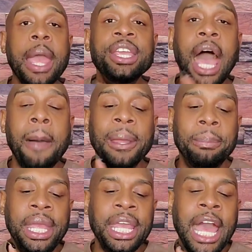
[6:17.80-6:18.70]
Y'all
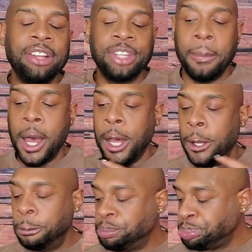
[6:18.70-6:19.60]
Big Ben got some
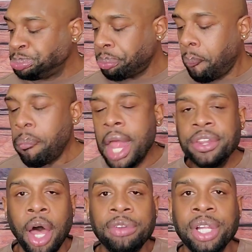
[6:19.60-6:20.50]
um
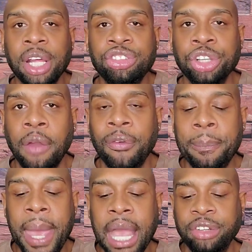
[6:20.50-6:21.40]
those uh, sugar
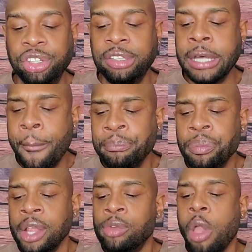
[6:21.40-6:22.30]
free packages.
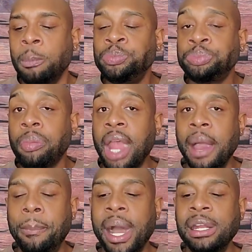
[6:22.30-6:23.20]

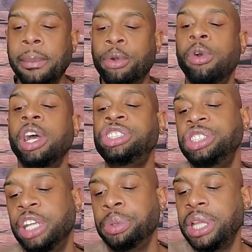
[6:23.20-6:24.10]
That pineapple crust,
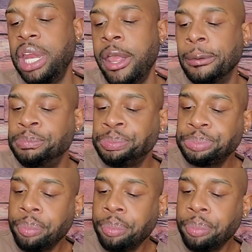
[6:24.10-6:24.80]
that's what they are.